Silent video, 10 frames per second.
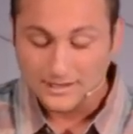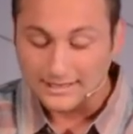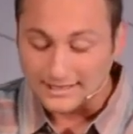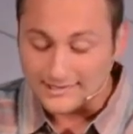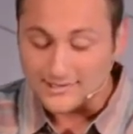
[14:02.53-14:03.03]

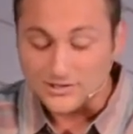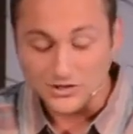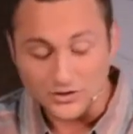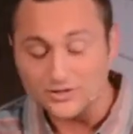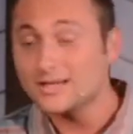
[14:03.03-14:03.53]
he
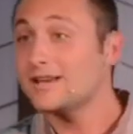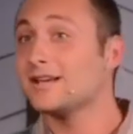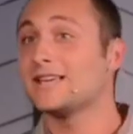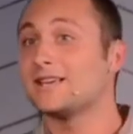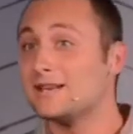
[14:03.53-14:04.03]
stood
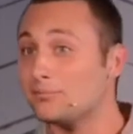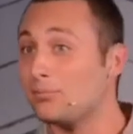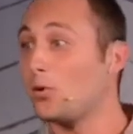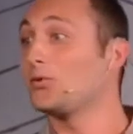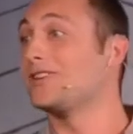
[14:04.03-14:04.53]
in
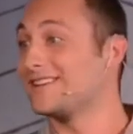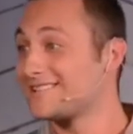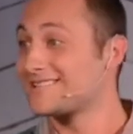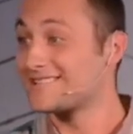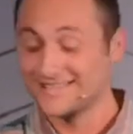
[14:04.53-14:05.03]

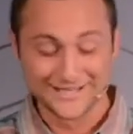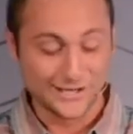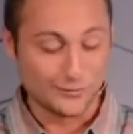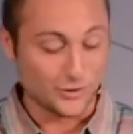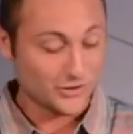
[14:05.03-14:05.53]
boldness,
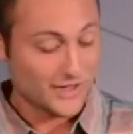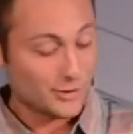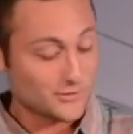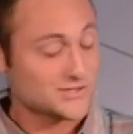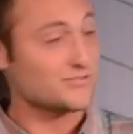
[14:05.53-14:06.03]
whether that
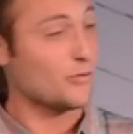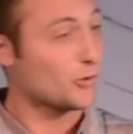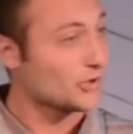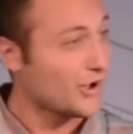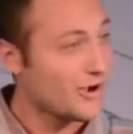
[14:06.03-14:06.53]
was
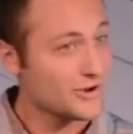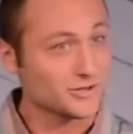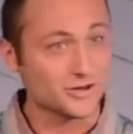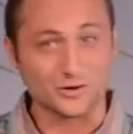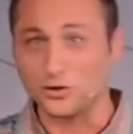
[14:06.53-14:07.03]
for God
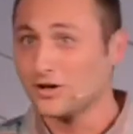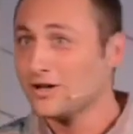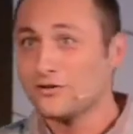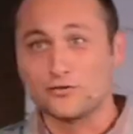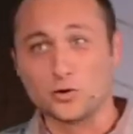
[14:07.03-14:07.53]
or, or
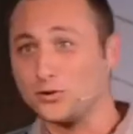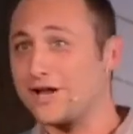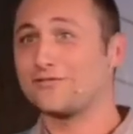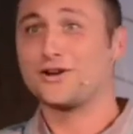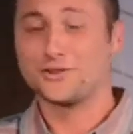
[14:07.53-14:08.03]
for
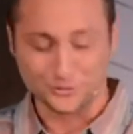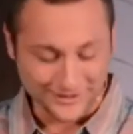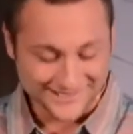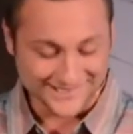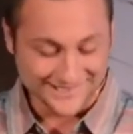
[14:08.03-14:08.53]
whatever other
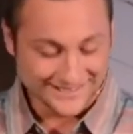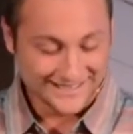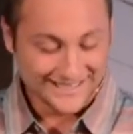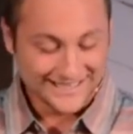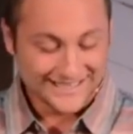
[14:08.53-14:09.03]
reason.
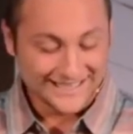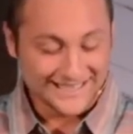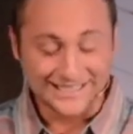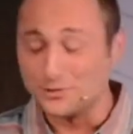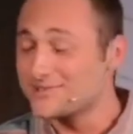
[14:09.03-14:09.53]

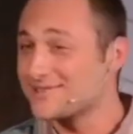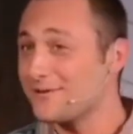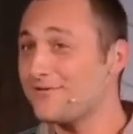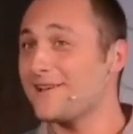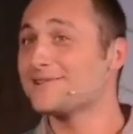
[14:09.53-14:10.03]
And it was in the
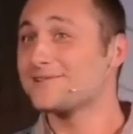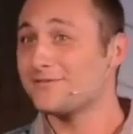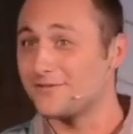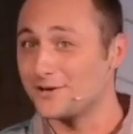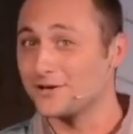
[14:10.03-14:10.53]
face of
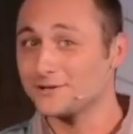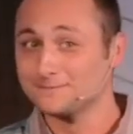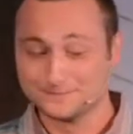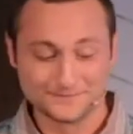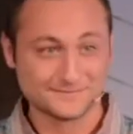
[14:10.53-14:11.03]
fear,
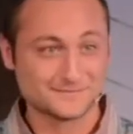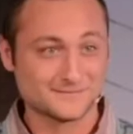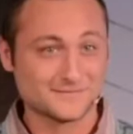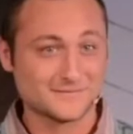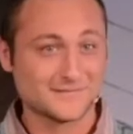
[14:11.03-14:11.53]

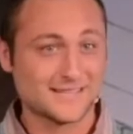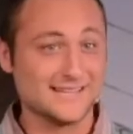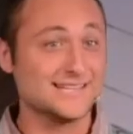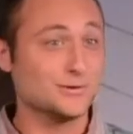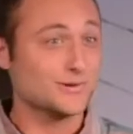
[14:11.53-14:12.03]

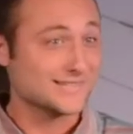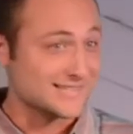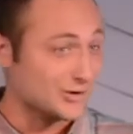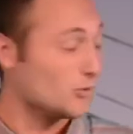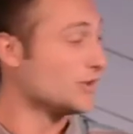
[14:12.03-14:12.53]
and he was
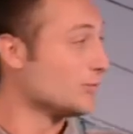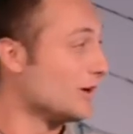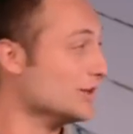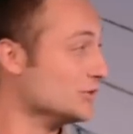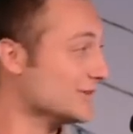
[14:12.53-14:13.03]
the only
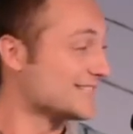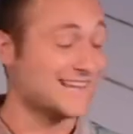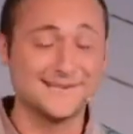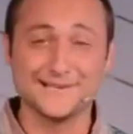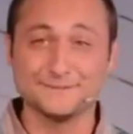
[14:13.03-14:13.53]
one who was
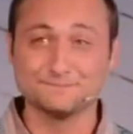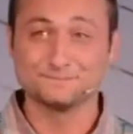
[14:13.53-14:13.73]
standing.